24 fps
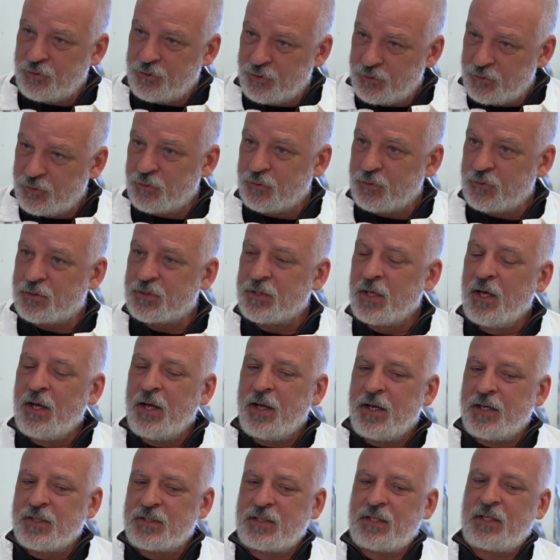use
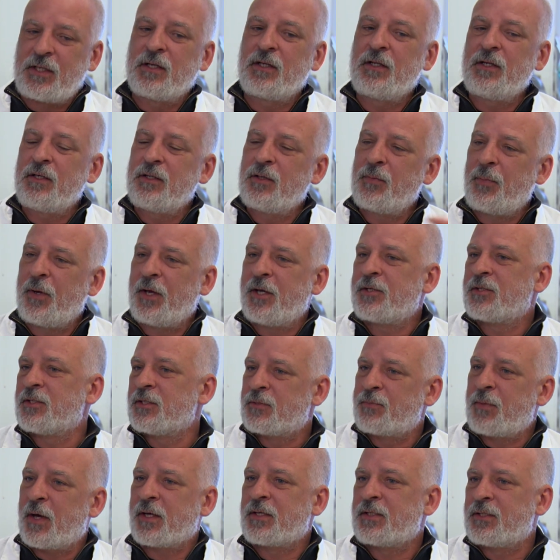is killing the patient's
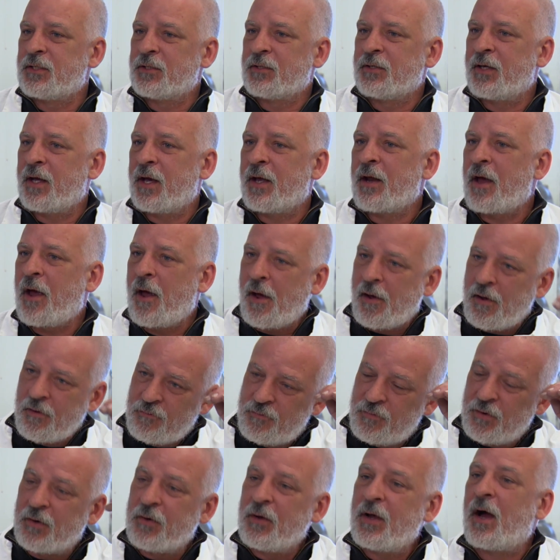bacteria at a
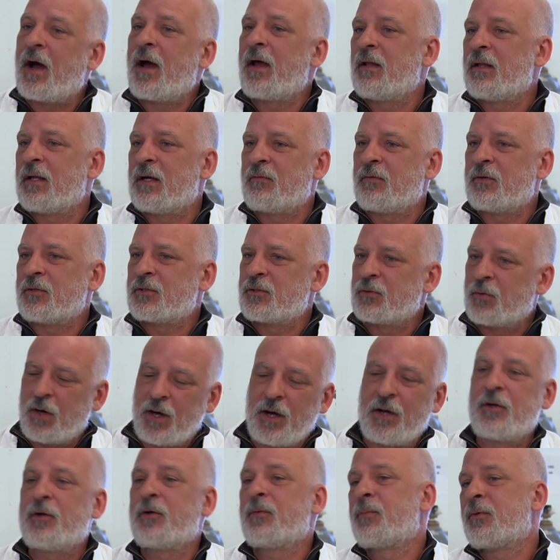very high level, so
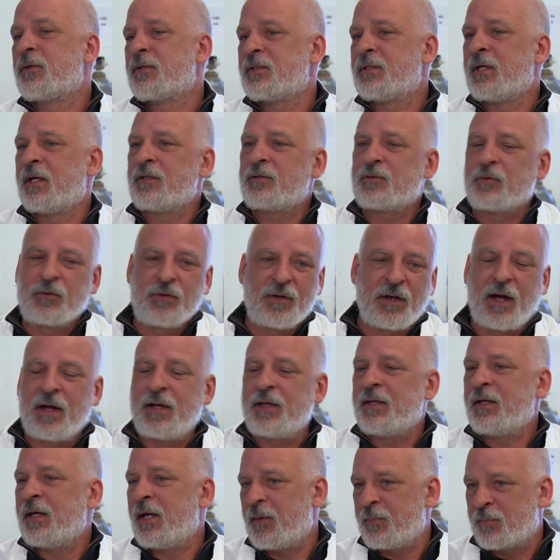100% or
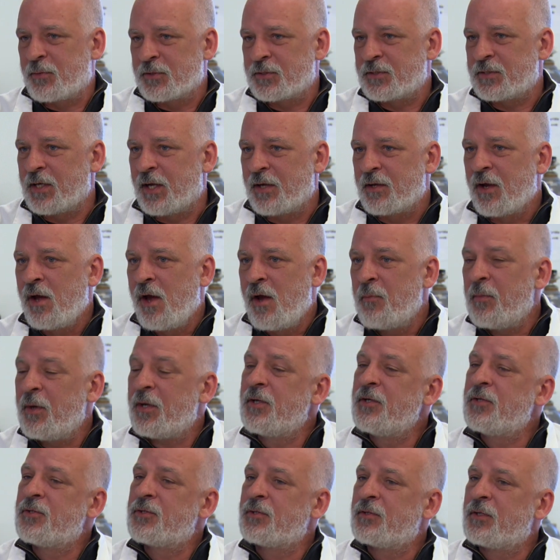98%,
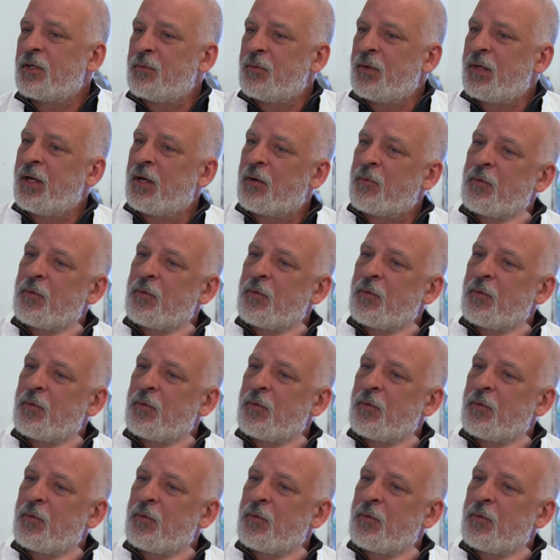making sure that we get